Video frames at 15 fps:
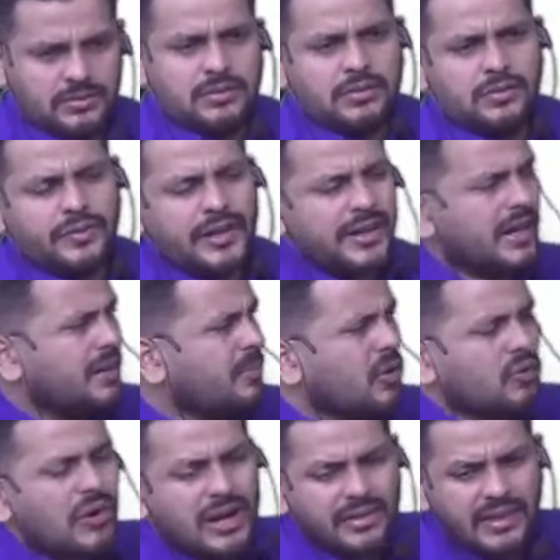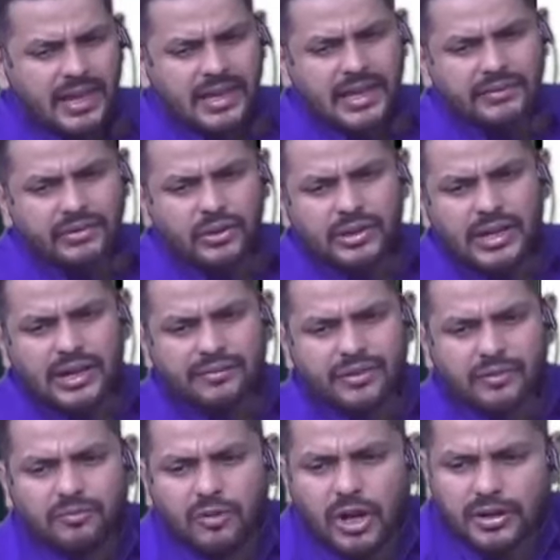Forget about what they gave. You tell
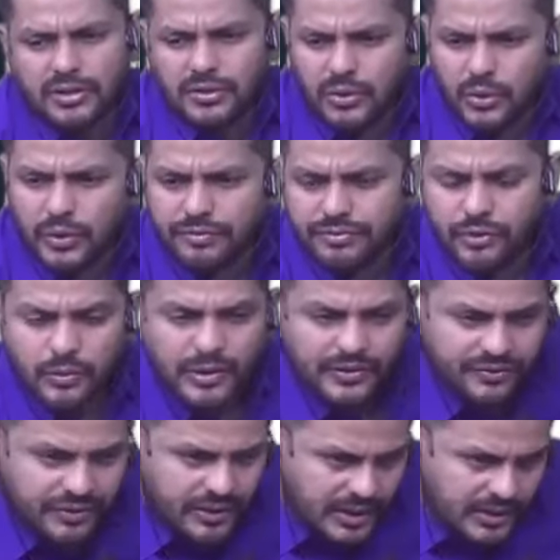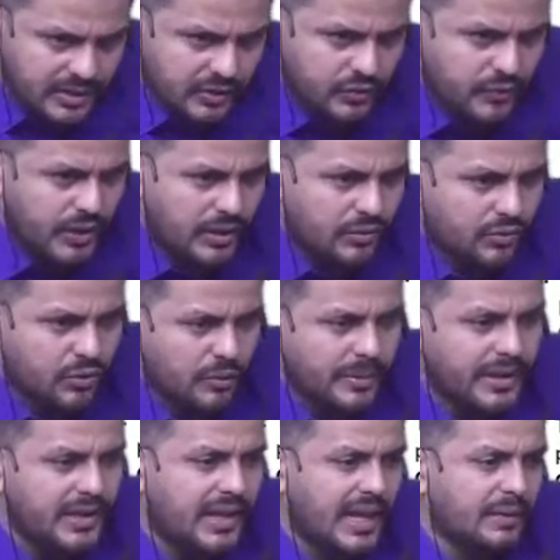from what you have heard this word so
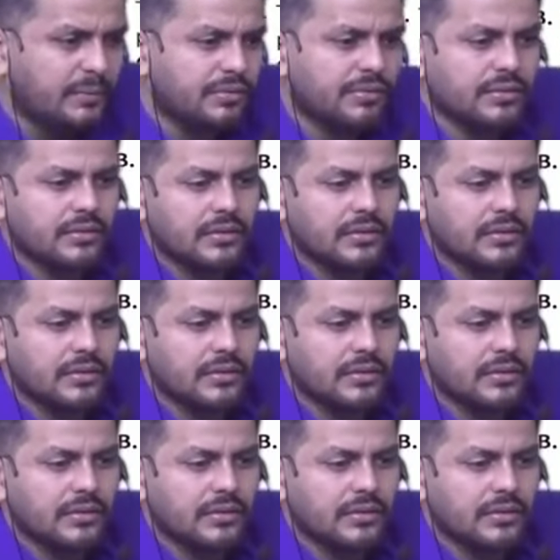many times.